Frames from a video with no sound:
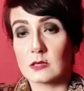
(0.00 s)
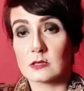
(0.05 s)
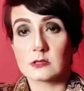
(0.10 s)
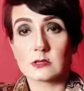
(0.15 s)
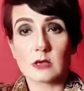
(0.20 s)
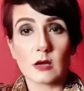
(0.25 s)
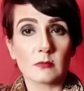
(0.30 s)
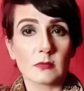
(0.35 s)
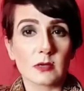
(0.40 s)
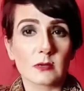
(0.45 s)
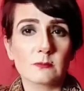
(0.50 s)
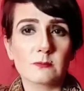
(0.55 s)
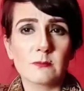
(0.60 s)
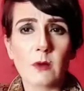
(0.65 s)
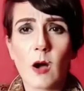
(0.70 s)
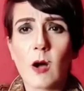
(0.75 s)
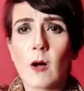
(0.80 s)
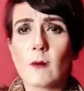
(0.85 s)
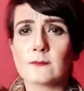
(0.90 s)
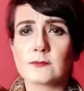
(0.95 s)
atomic
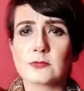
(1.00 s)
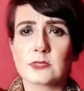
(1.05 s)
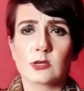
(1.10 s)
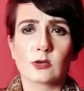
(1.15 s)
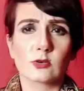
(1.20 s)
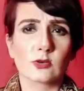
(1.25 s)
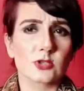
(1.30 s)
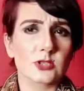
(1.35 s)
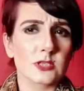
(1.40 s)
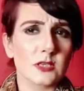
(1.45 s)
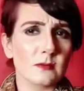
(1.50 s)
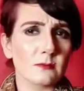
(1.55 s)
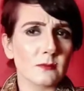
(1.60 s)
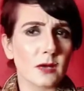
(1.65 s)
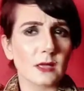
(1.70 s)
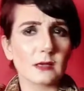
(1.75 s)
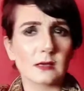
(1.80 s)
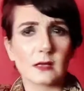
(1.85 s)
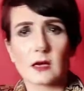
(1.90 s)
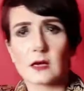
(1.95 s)
bombs,
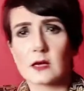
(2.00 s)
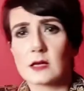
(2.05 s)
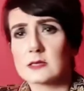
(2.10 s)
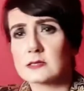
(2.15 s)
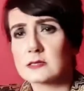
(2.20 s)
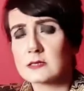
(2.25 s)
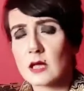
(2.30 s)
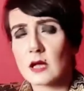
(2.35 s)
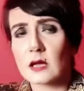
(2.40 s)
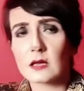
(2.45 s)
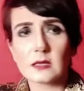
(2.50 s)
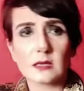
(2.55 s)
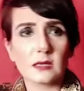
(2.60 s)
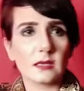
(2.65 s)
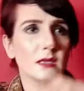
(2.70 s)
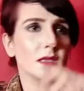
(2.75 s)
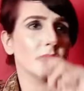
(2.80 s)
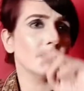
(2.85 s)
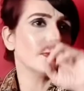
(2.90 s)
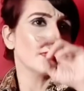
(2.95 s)
Hiroshima,
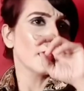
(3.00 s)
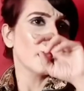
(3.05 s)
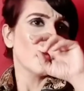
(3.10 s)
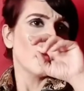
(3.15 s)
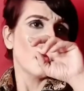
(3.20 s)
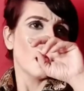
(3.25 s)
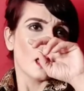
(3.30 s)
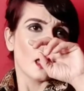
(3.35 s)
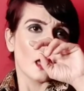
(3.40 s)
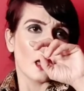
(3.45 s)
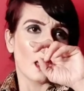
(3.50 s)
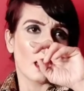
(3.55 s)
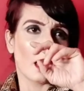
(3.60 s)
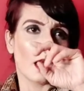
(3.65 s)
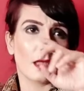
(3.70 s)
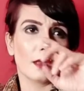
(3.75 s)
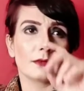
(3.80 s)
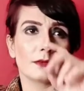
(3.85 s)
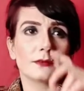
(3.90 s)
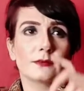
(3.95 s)
Nagasaki,
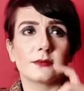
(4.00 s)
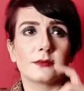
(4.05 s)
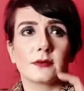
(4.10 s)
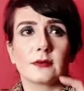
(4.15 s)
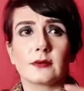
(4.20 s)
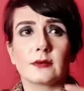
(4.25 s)
and